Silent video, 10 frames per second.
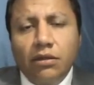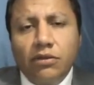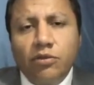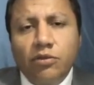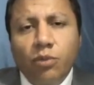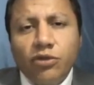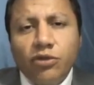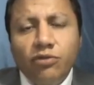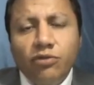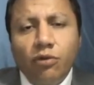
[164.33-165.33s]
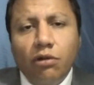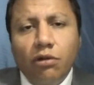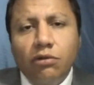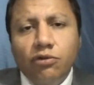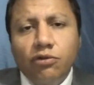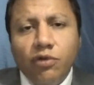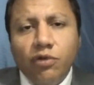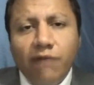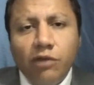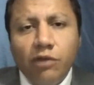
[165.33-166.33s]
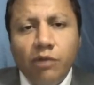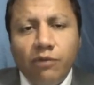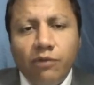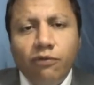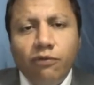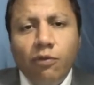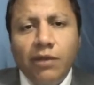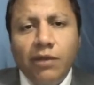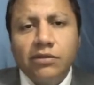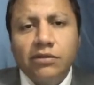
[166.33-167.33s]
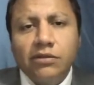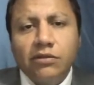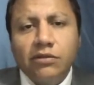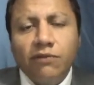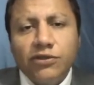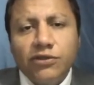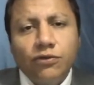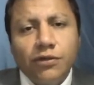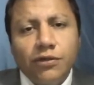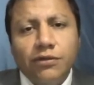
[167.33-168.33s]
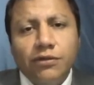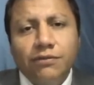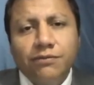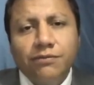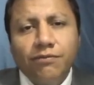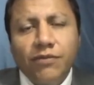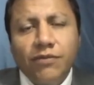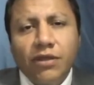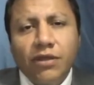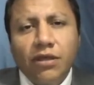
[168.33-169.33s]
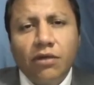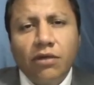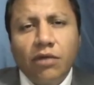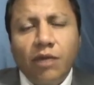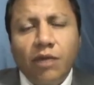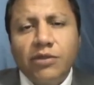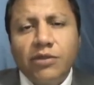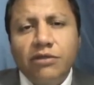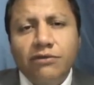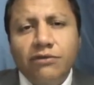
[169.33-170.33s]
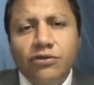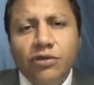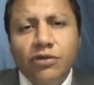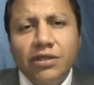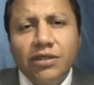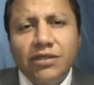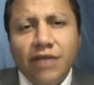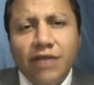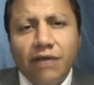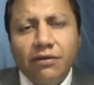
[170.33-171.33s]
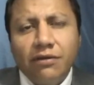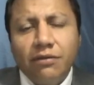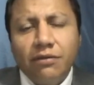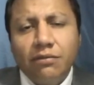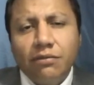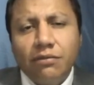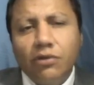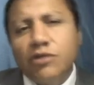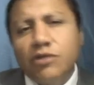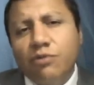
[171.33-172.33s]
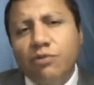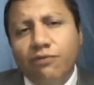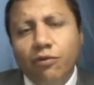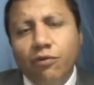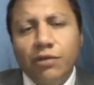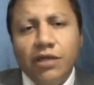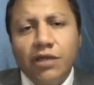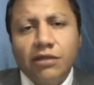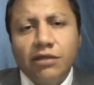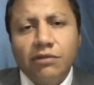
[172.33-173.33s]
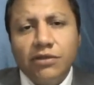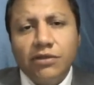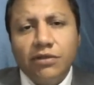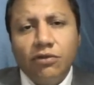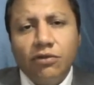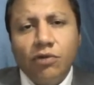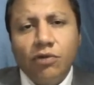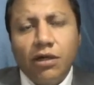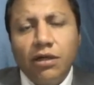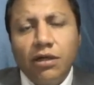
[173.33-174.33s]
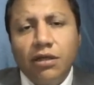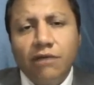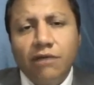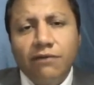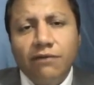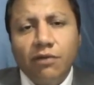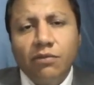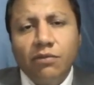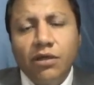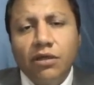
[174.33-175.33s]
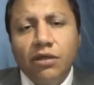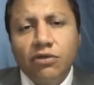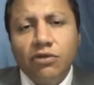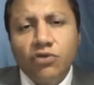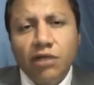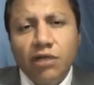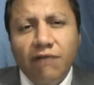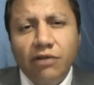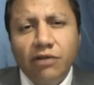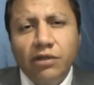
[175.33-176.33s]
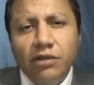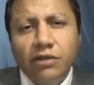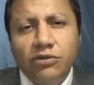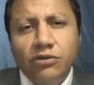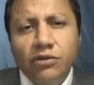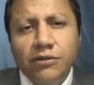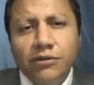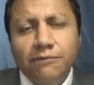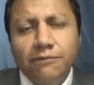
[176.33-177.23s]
Is it possible to evaluate performance of a student? What happens if your student is sad but is performing the activities that you are giving them? Can you still evaluate that student?